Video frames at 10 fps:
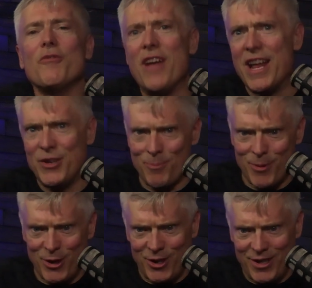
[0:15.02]

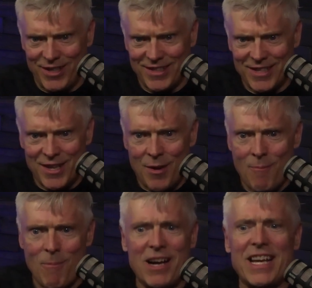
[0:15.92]
Vandenberg,
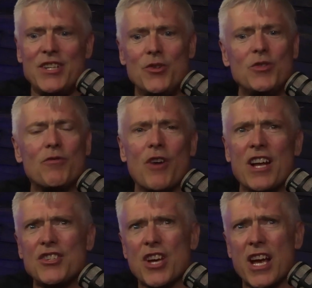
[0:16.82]
Monkey Do's
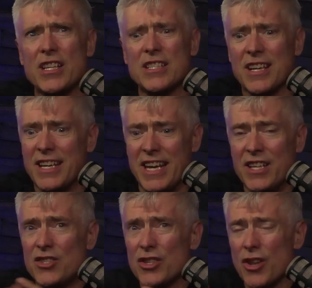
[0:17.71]
franchise,
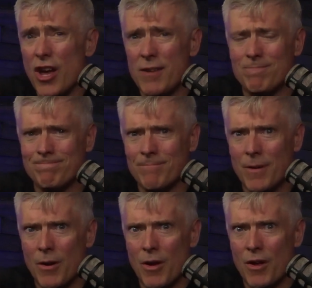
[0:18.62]
kids salon.
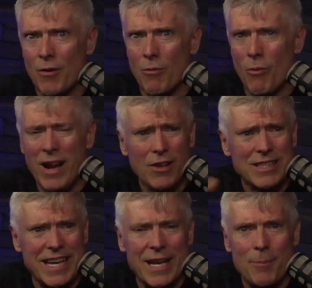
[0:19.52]
What else
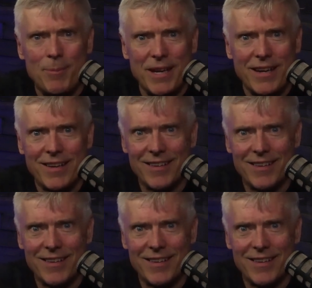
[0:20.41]
can it be?